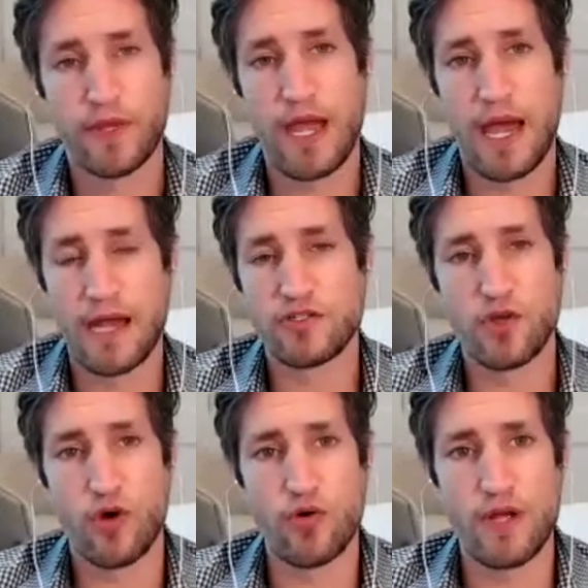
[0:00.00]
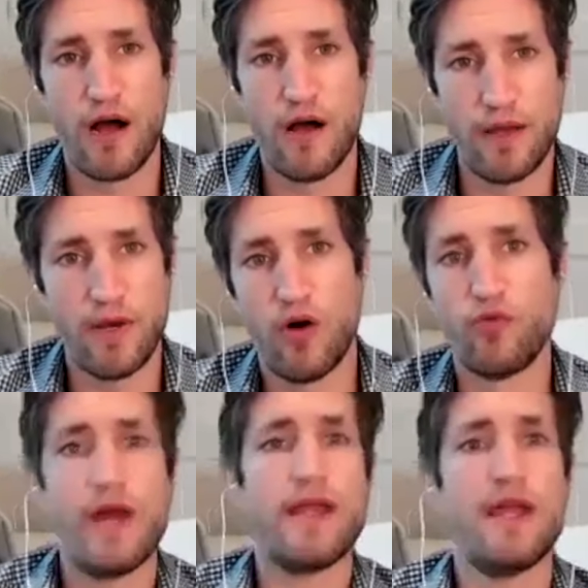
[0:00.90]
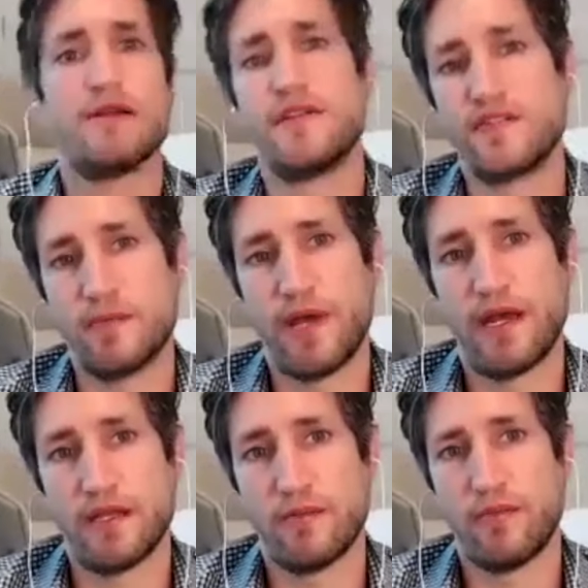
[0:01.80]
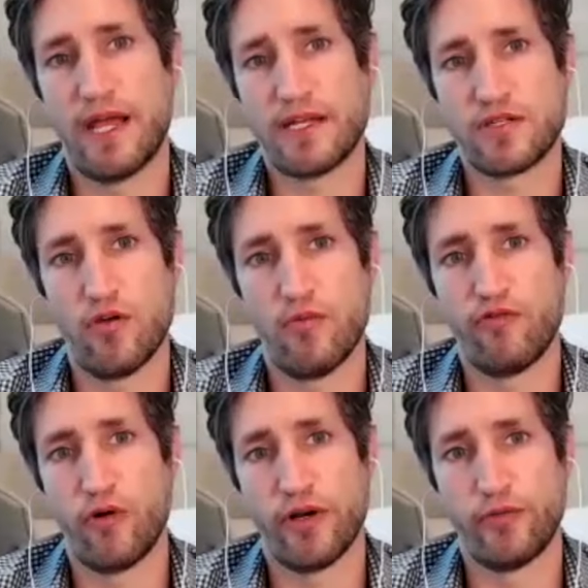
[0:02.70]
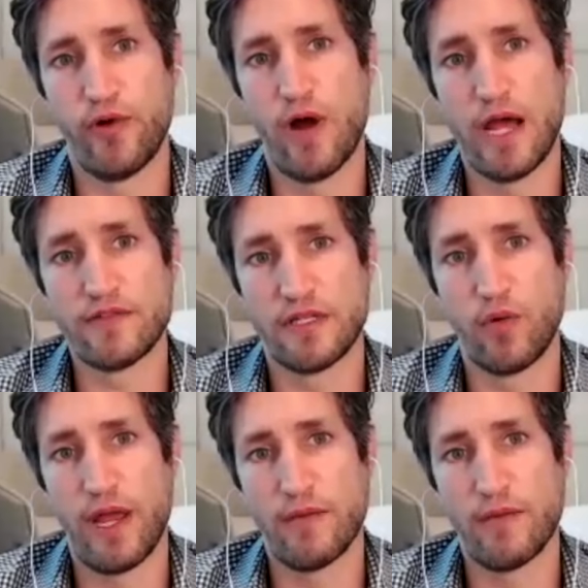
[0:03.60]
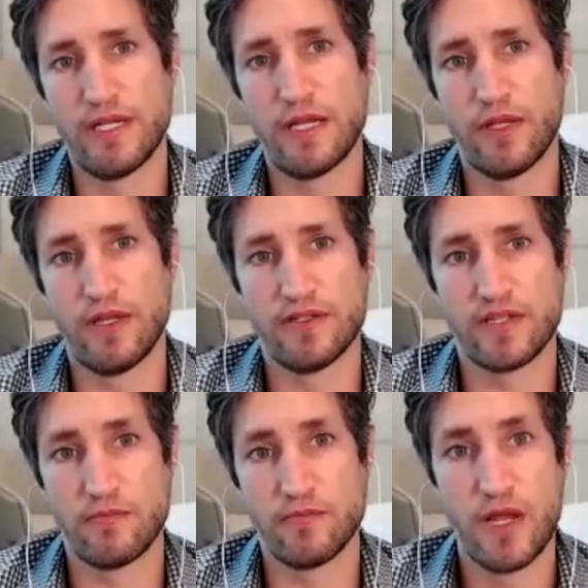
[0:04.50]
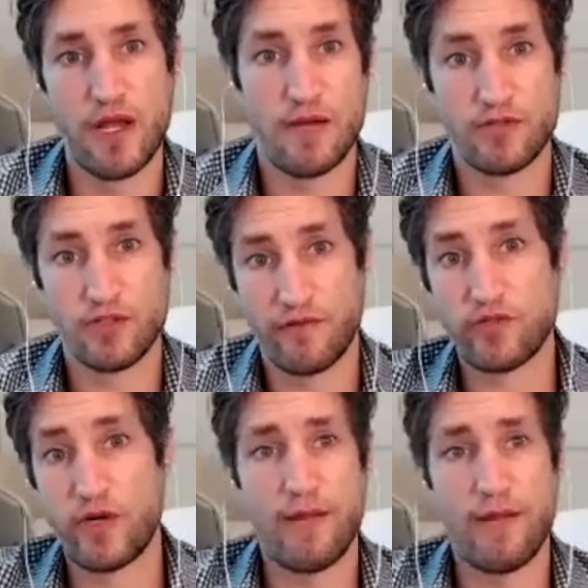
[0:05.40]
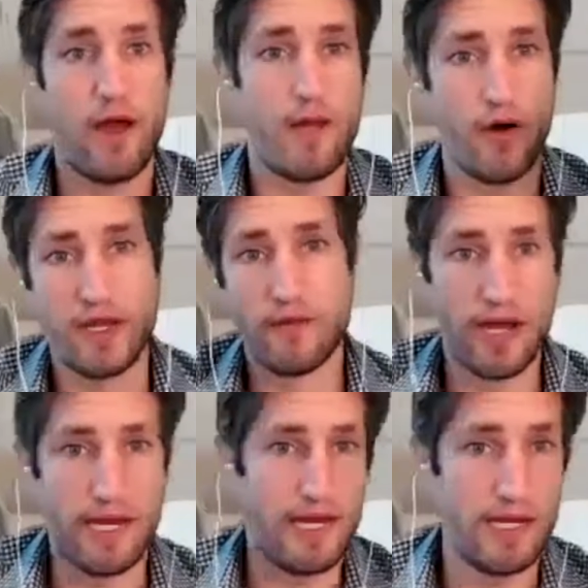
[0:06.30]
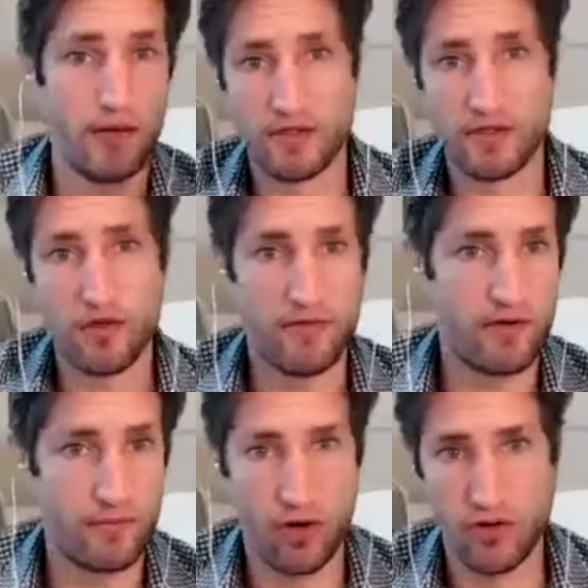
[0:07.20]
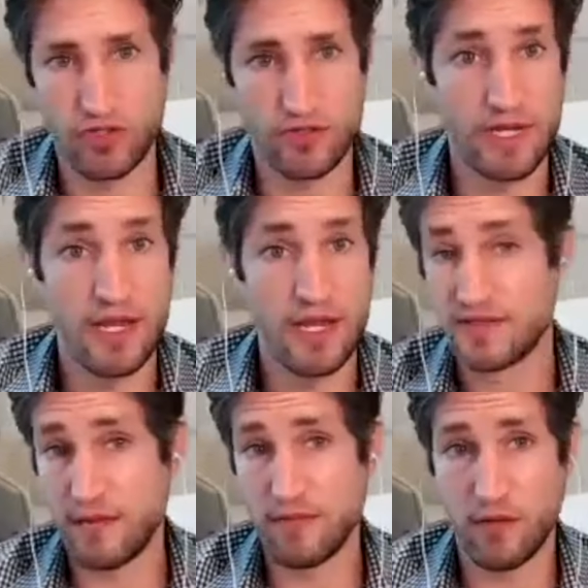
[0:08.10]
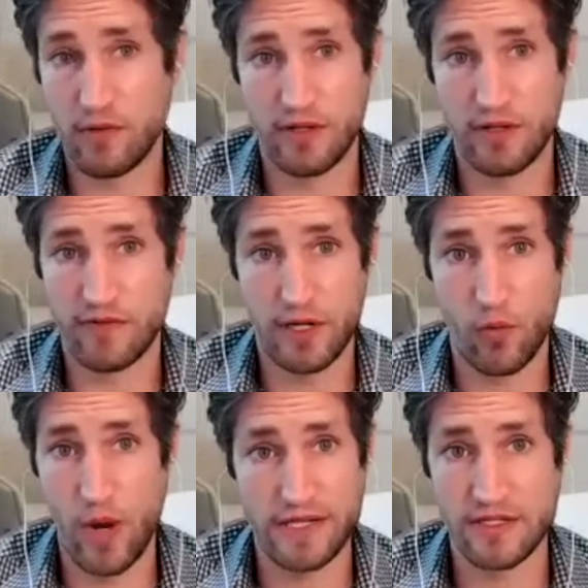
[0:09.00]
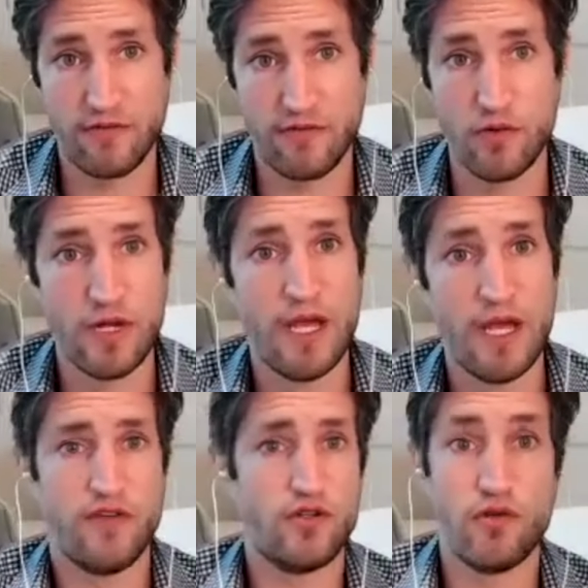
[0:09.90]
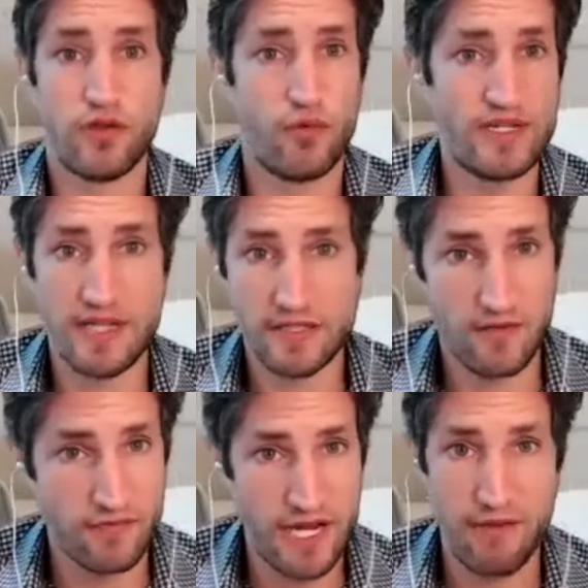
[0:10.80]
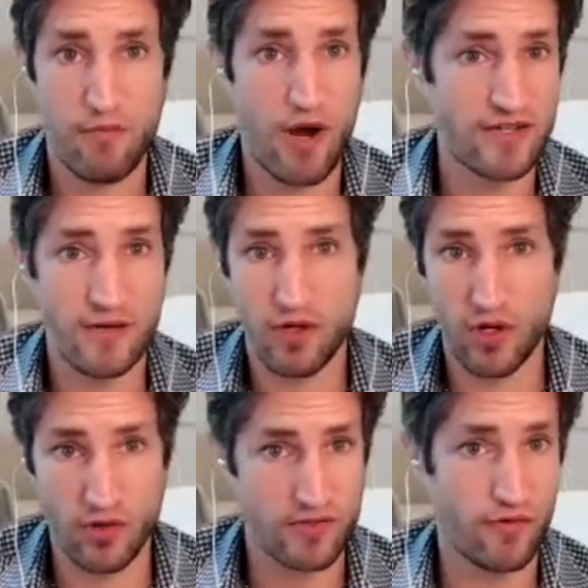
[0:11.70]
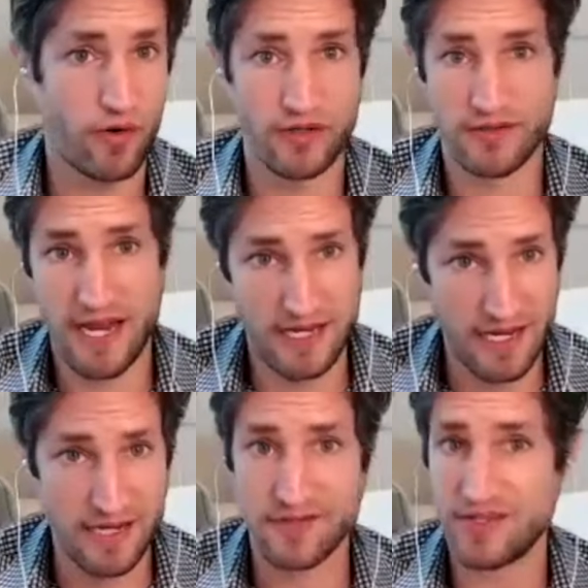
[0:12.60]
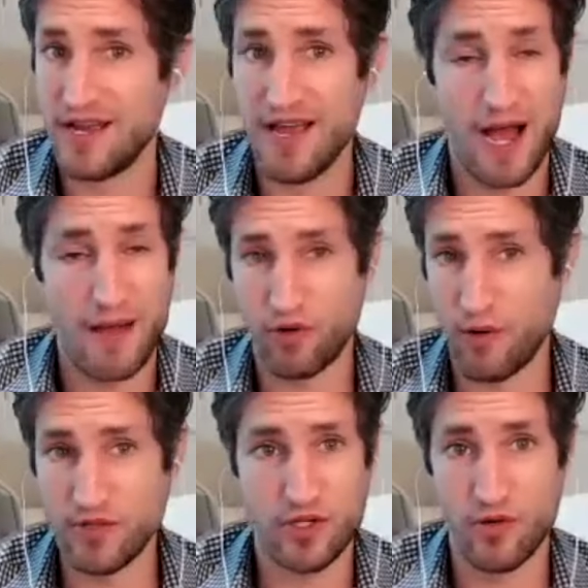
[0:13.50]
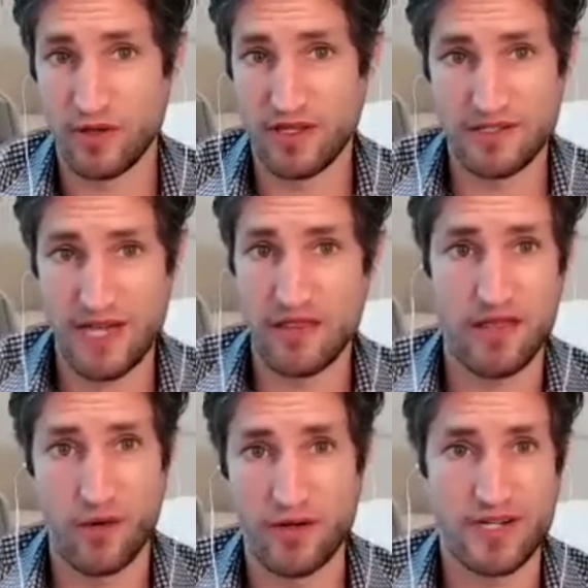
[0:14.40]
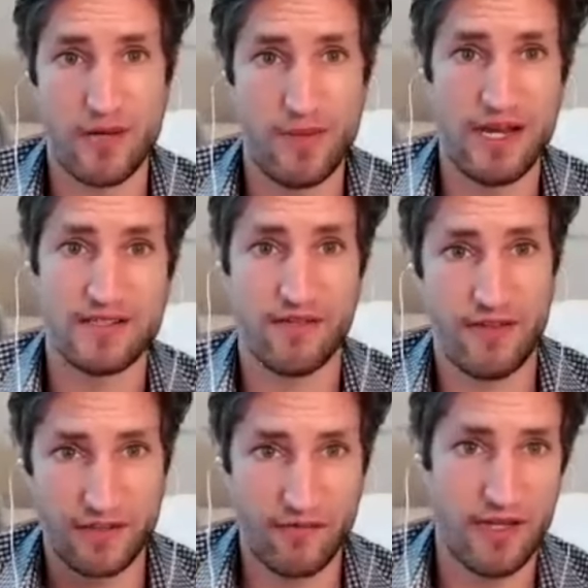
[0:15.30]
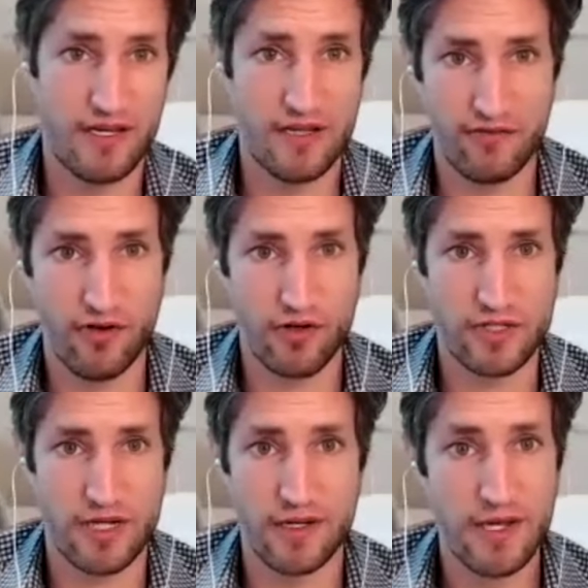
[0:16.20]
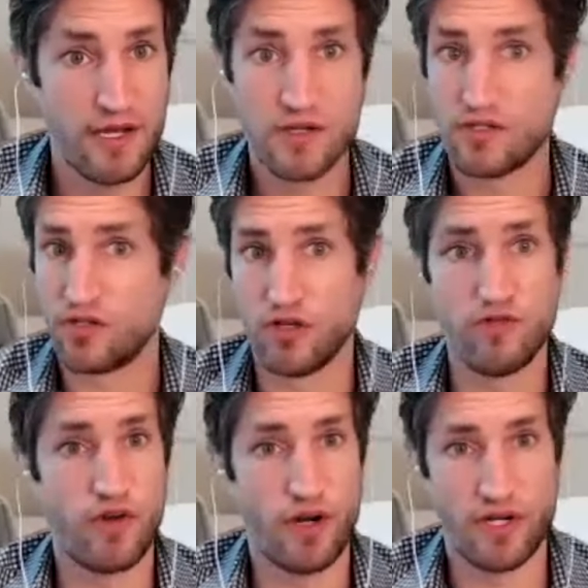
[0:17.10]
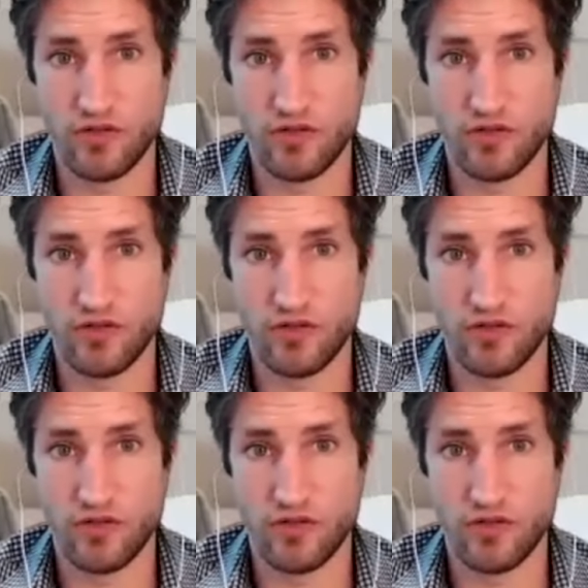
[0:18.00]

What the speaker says: And so I'm already anticipating the plateau before it arrives. And the way I'm dealing with it is I'm sort of tricking my body by hitting it with two different approaches. Same thing with lifting weights. If you do 3 sets of 10 bicep curls for 10 years, I promise you at the 10th year, it's going to be less effective than in the first year. So you've got to do